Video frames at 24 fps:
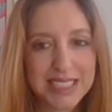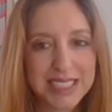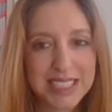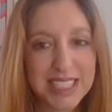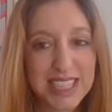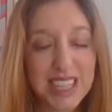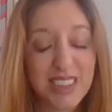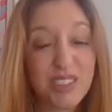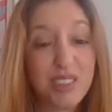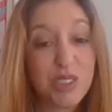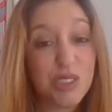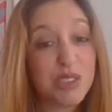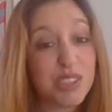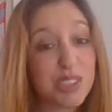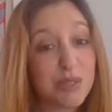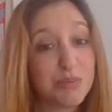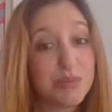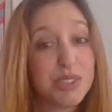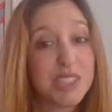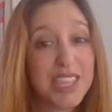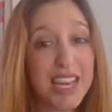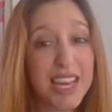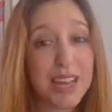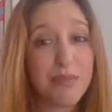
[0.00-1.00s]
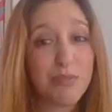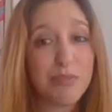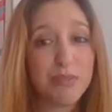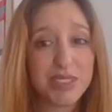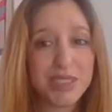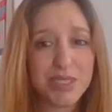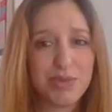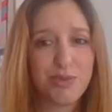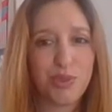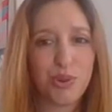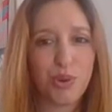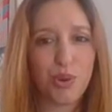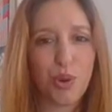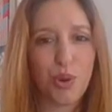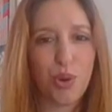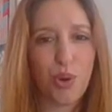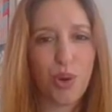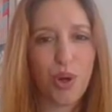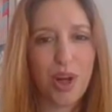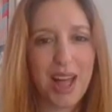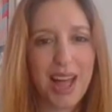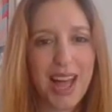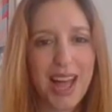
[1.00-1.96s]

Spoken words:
to give you some tips for